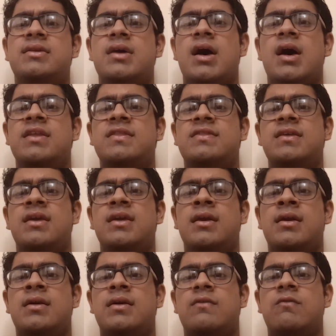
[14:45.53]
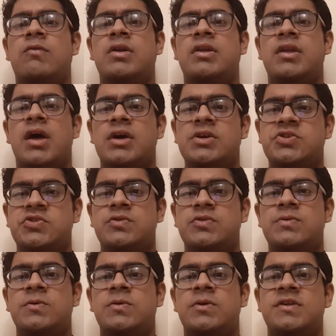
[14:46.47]
I think what I should
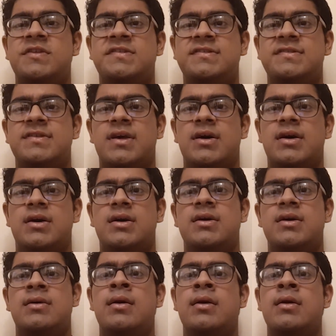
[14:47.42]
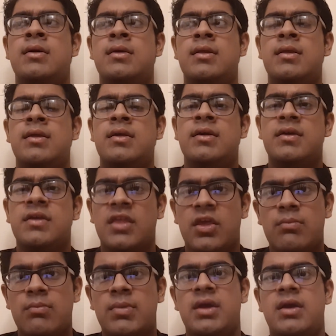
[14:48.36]
do is
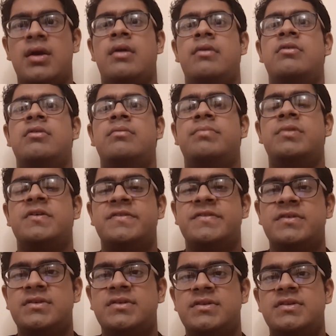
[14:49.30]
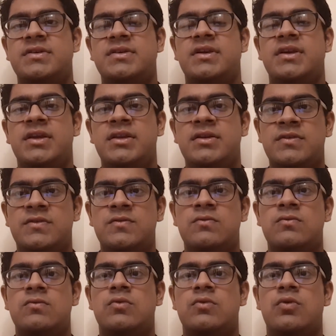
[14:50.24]
give my 100%
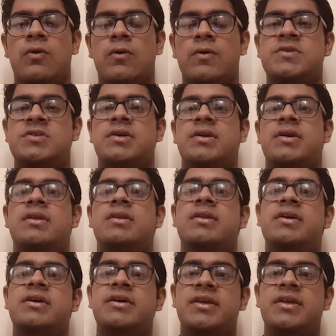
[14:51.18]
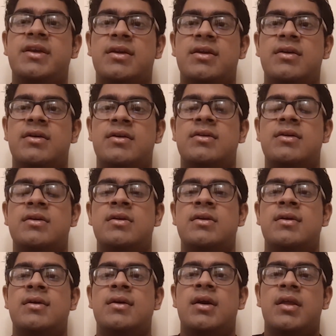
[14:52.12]
into coaching and learning
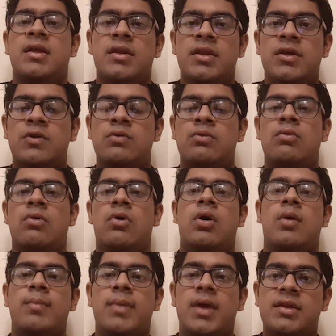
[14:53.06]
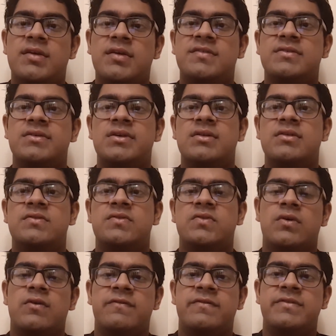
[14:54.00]
new or better skills,
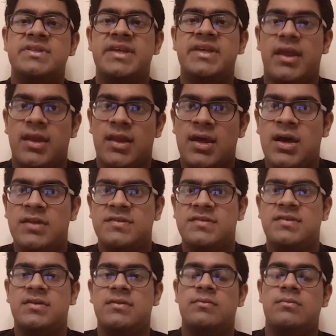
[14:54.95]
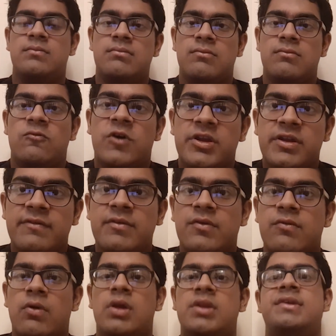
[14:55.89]
or further enhancing whatever
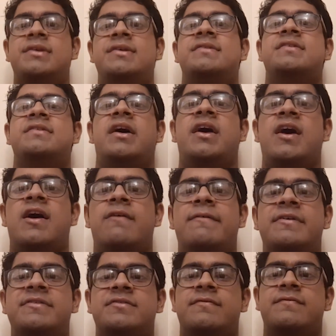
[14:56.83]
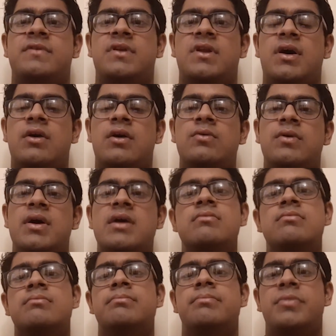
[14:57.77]
qualities I have as of now
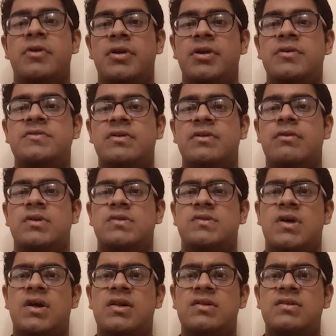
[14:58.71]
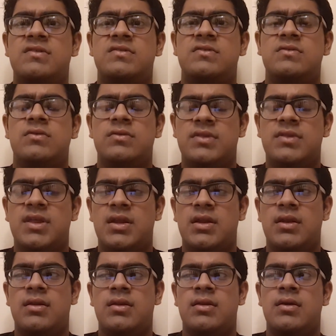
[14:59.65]
and producing results. So
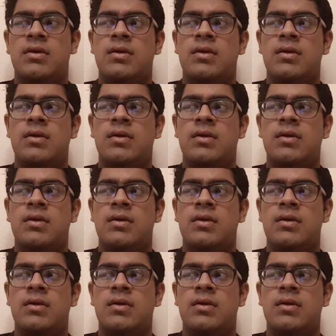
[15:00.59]
then